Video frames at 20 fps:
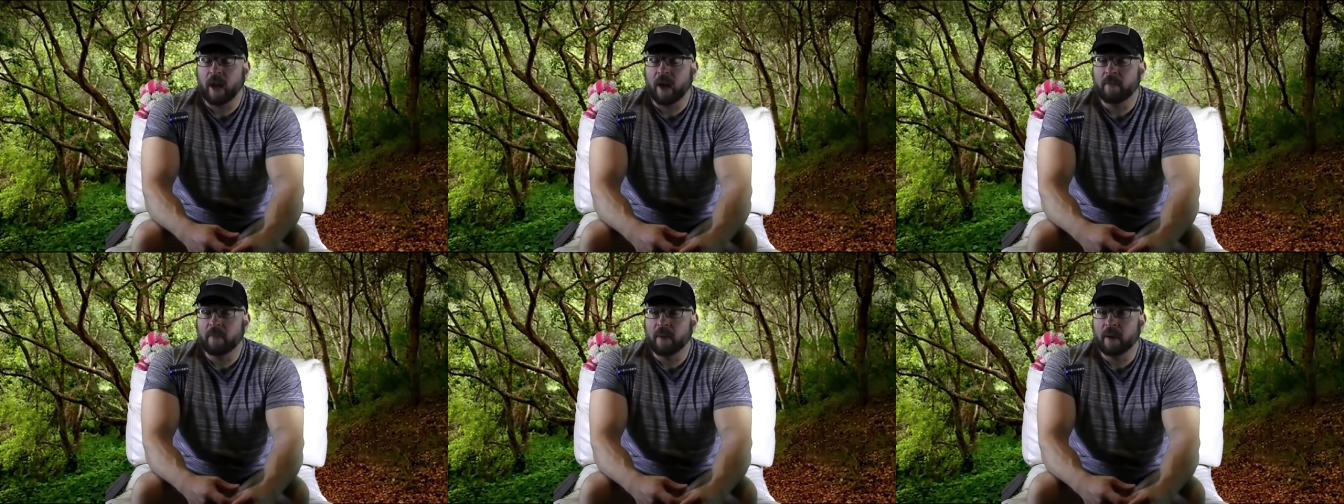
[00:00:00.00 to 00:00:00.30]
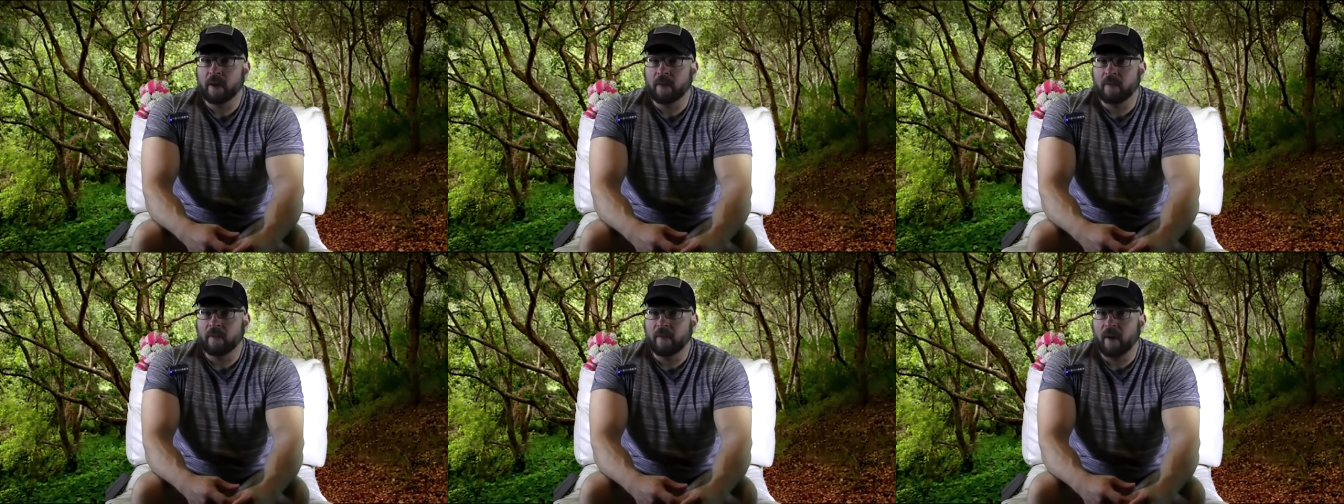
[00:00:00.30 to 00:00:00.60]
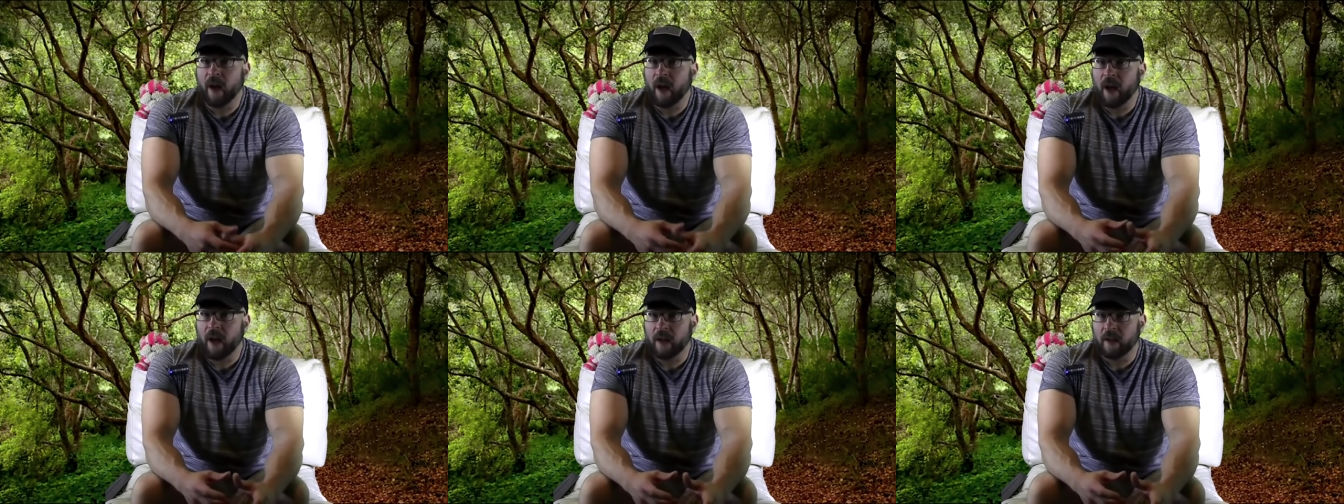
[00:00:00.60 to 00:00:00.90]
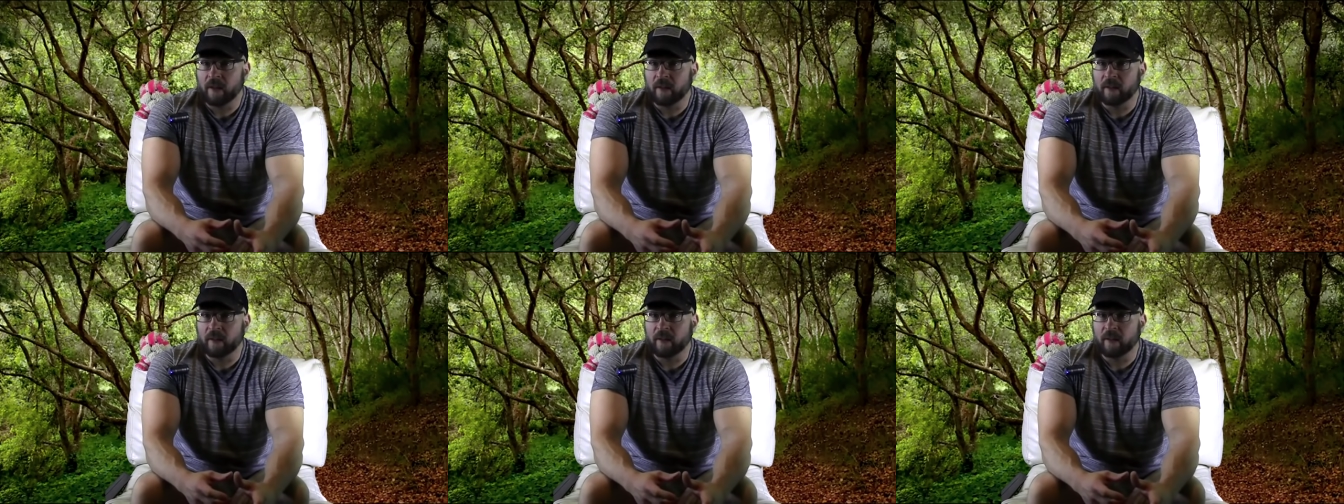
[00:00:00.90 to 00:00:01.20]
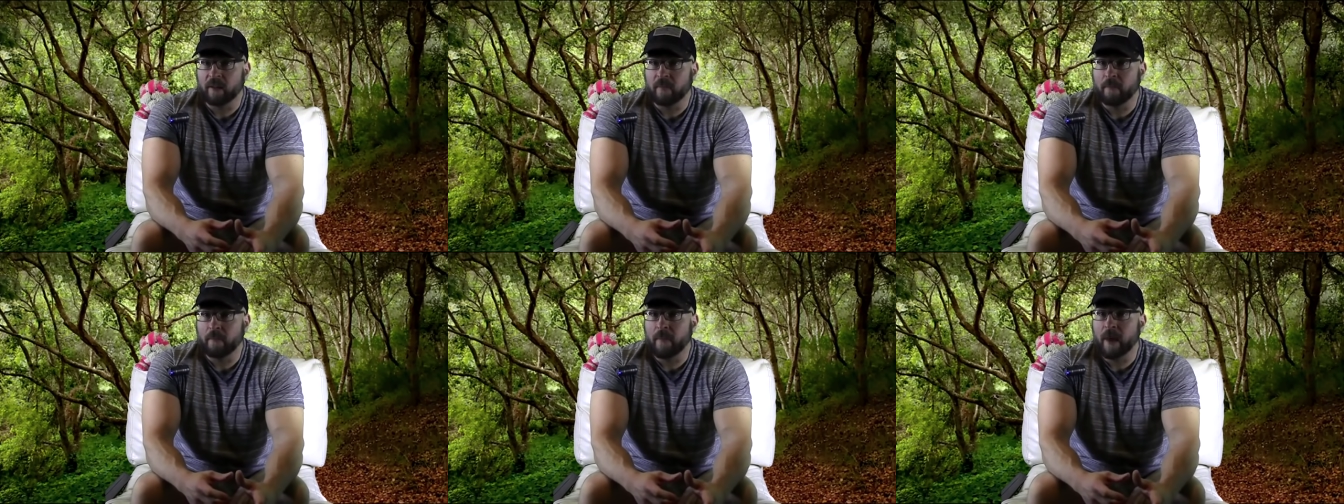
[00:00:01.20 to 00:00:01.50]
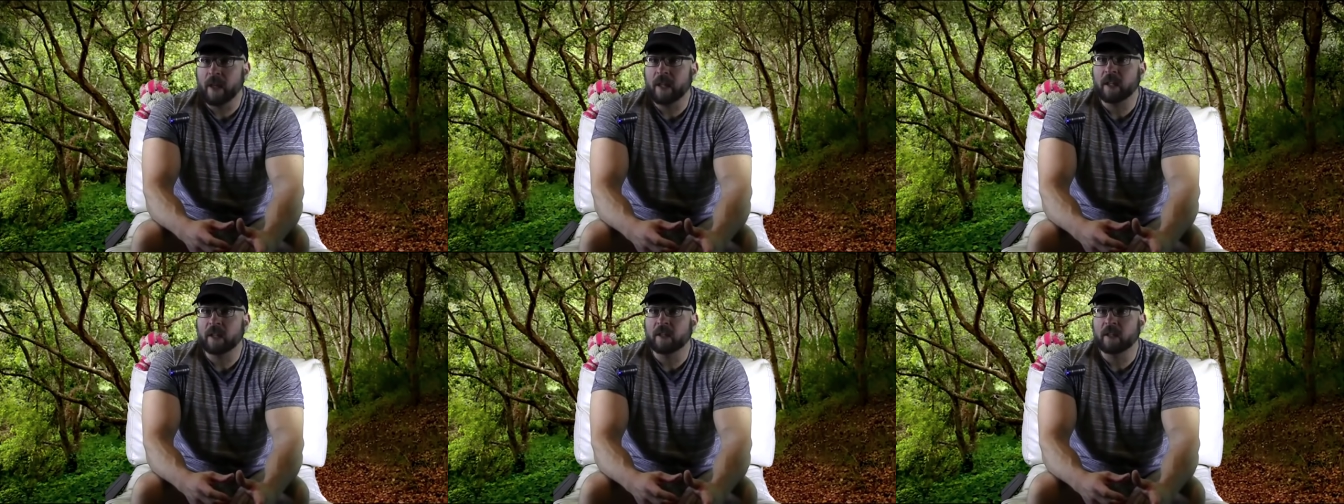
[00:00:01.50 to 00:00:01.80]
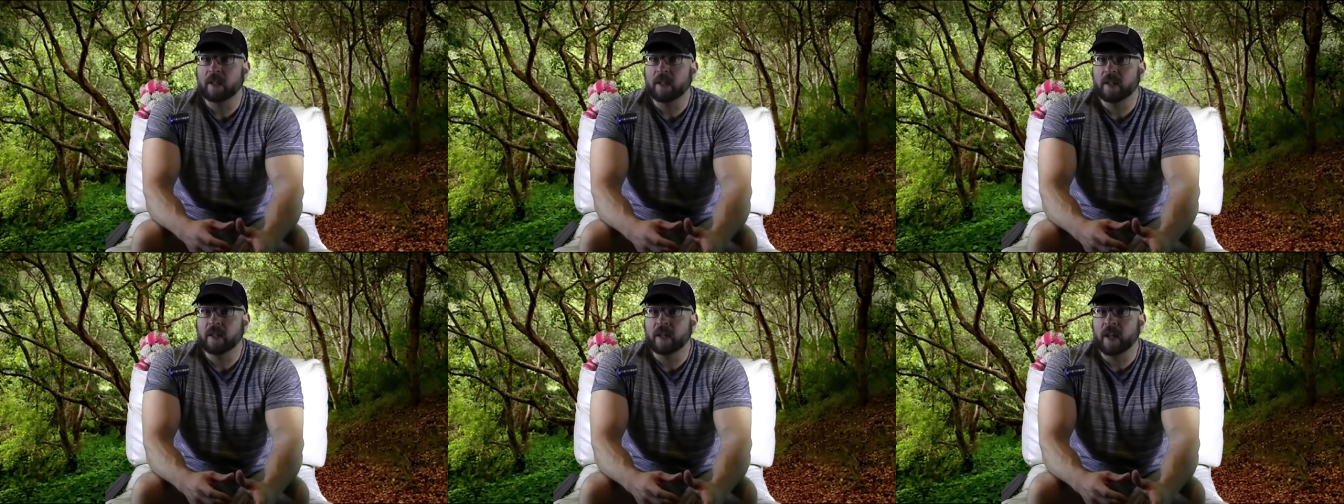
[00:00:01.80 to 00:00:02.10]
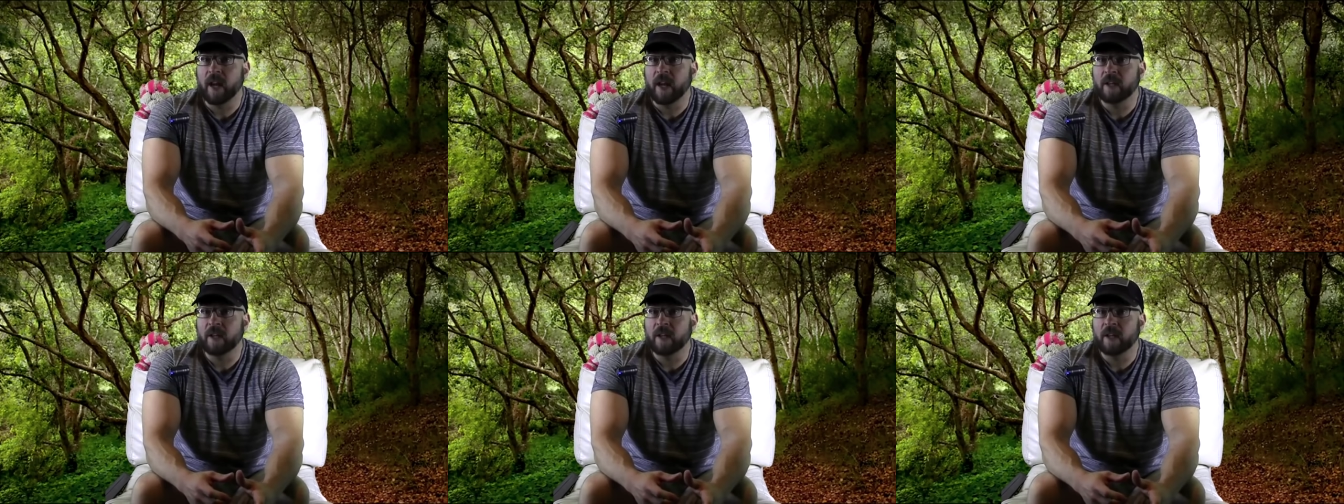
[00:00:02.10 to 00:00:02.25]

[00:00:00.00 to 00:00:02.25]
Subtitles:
I've been advised medically that